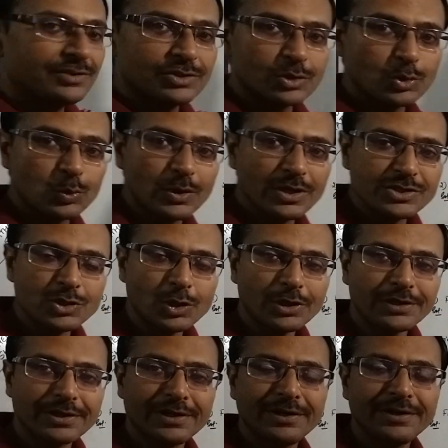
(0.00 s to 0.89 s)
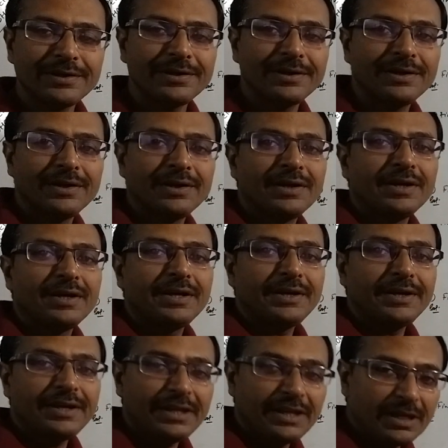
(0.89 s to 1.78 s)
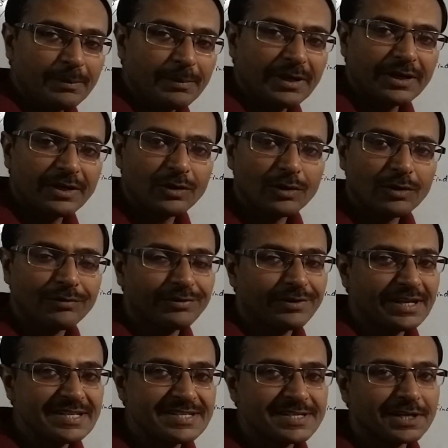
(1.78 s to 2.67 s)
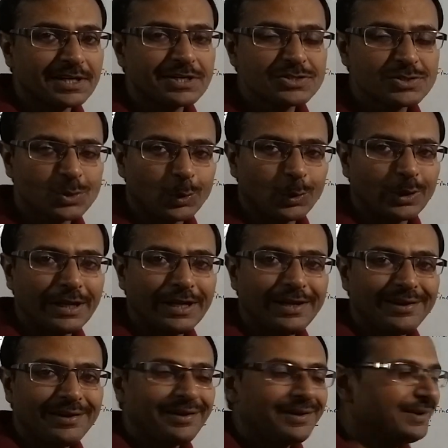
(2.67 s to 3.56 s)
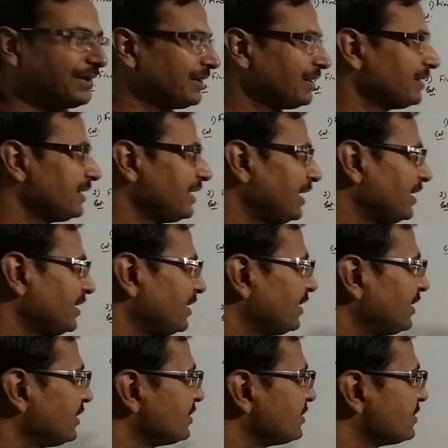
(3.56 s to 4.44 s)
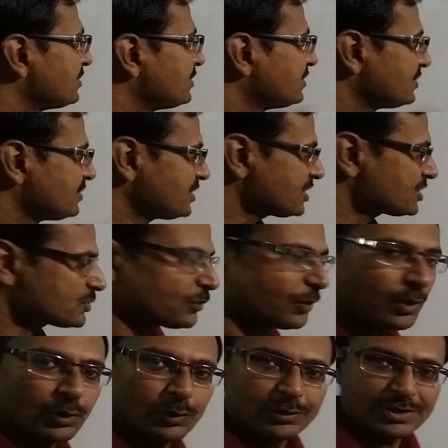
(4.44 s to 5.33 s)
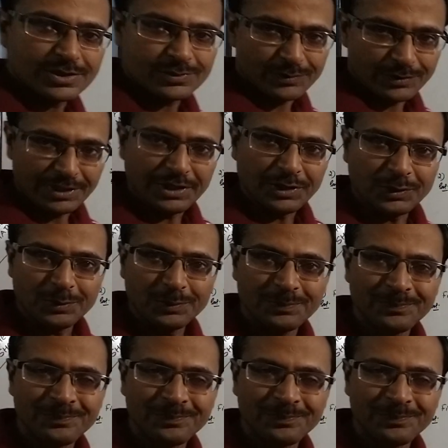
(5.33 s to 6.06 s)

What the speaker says: through a shortcut in a matter of 10 seconds only, then just follow this video.